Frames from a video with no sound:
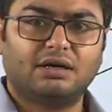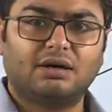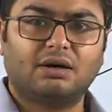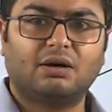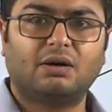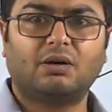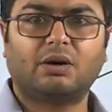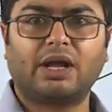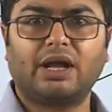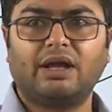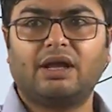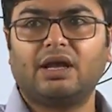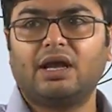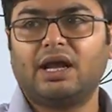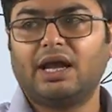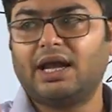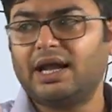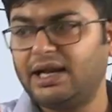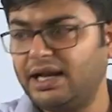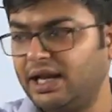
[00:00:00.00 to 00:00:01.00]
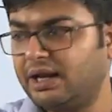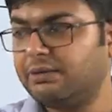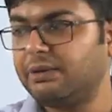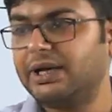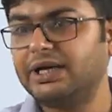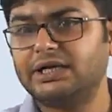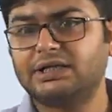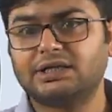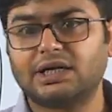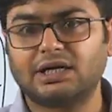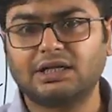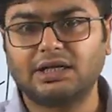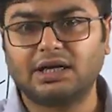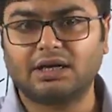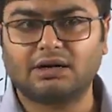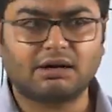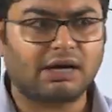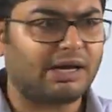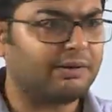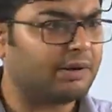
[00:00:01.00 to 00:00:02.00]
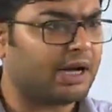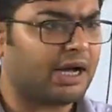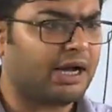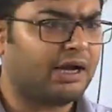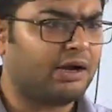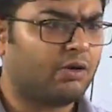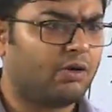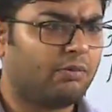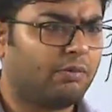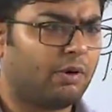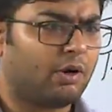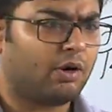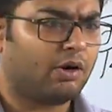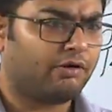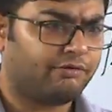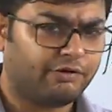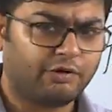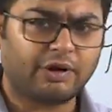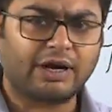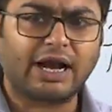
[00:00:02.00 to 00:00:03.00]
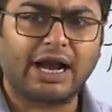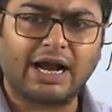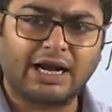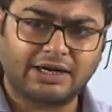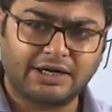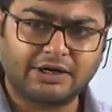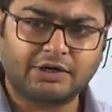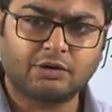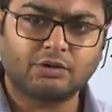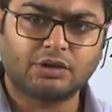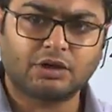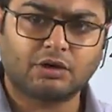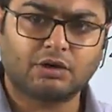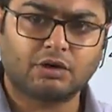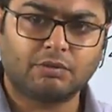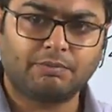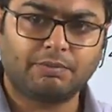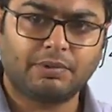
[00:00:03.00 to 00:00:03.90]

Okay. Any queries are there? I hope all of you are added to the group.